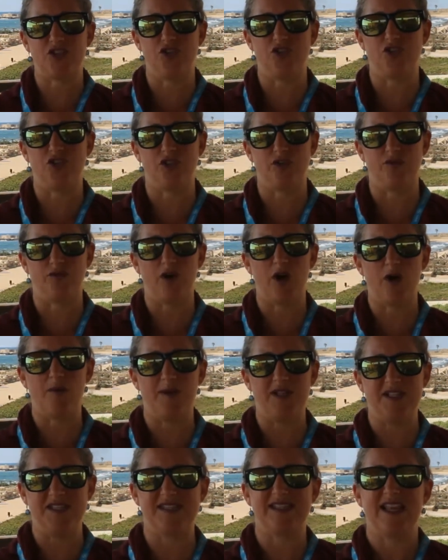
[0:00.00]
to the
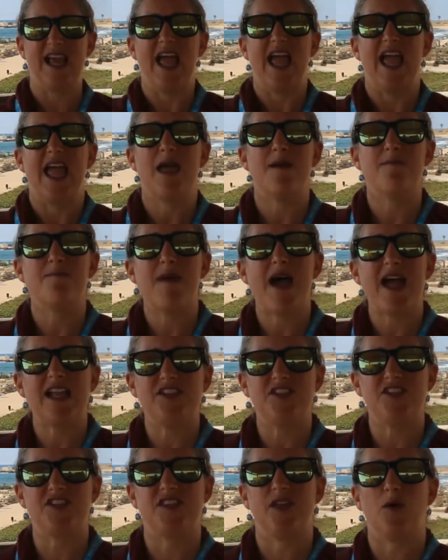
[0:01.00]
Romans. It
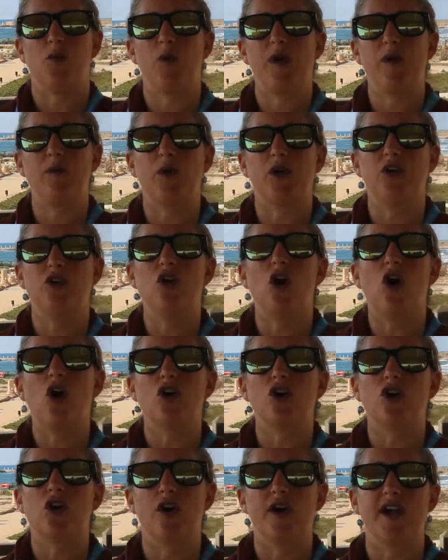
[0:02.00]
meant that we were not
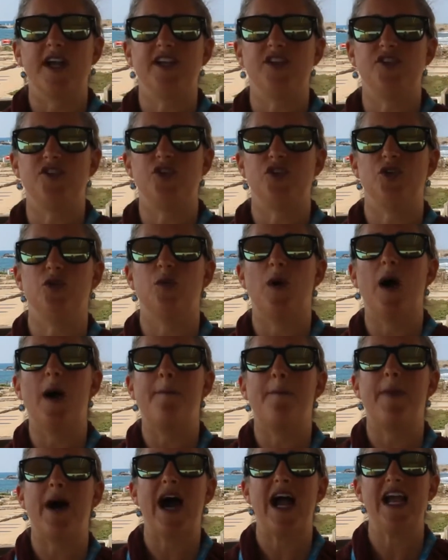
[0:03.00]
going to
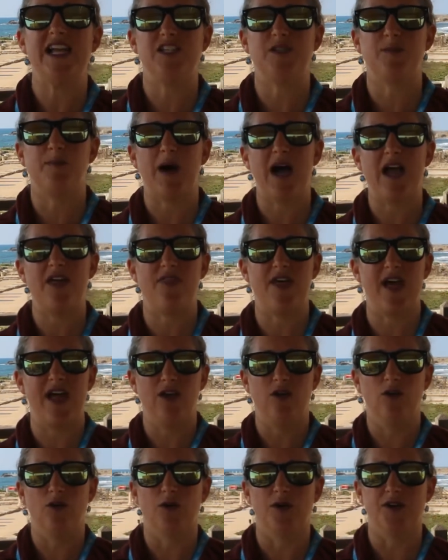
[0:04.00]
abide by their
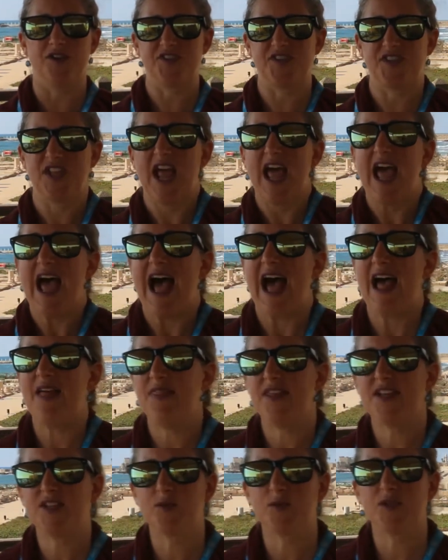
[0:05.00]
laws. And
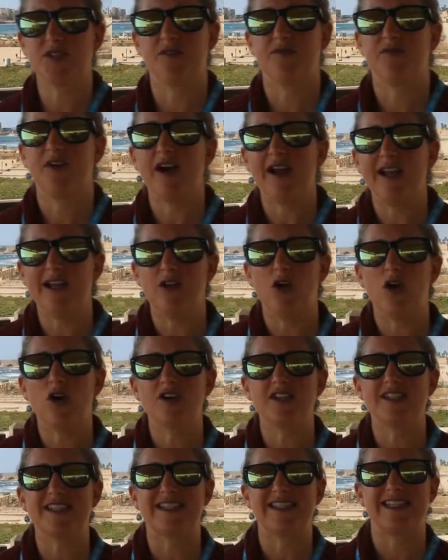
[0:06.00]
this was a very
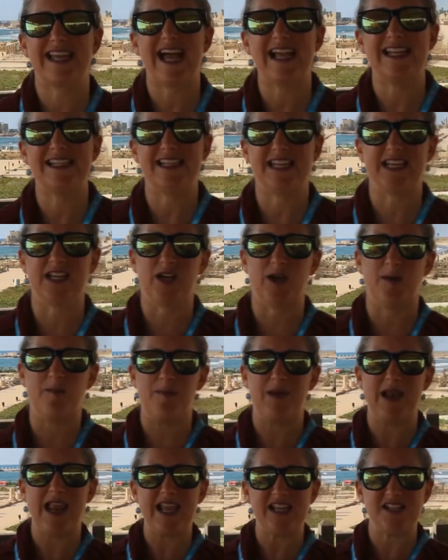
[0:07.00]
long-standing
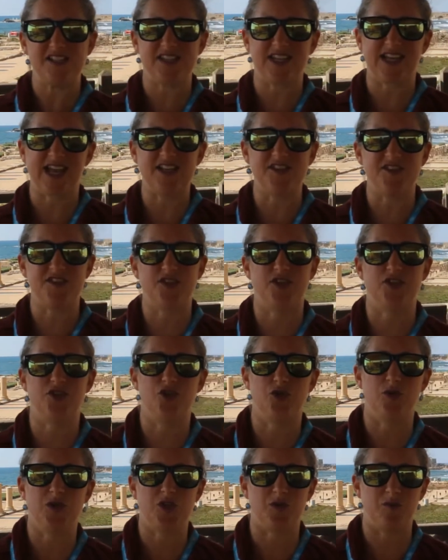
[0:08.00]
complaint against the
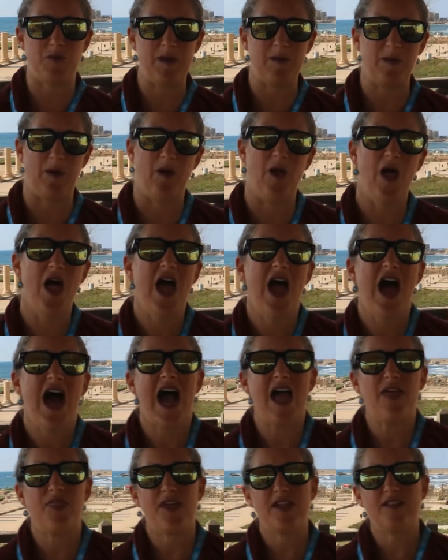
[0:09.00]
Jewish people.
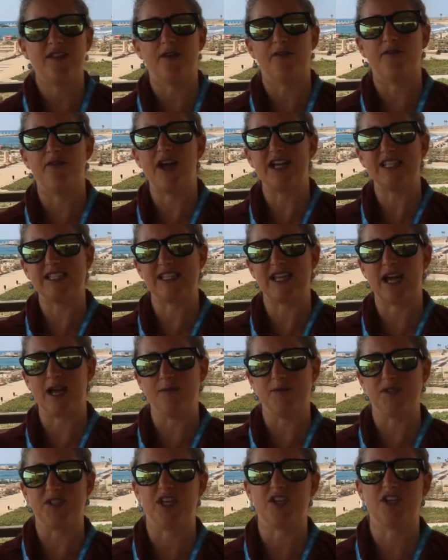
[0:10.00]
I think the first
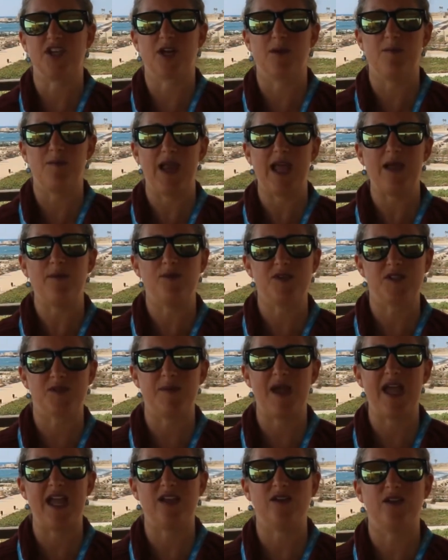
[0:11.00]
time such a complaint was
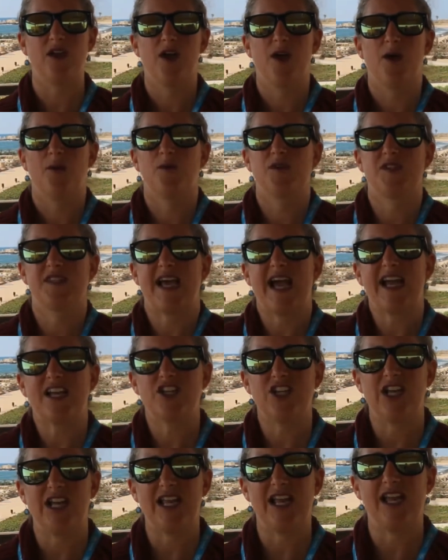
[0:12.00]
made was
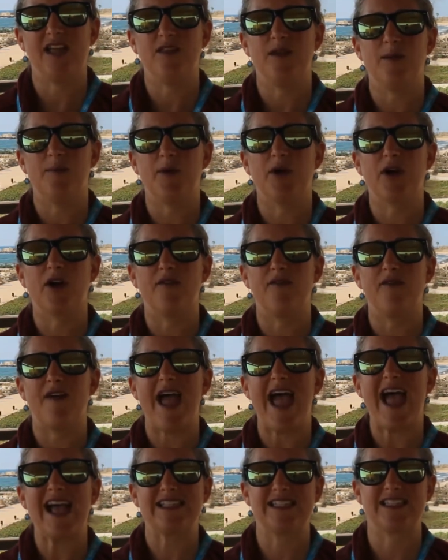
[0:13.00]
actually in the book of
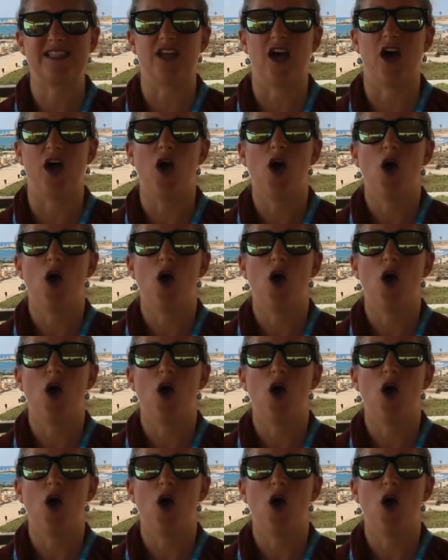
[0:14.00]
Esther,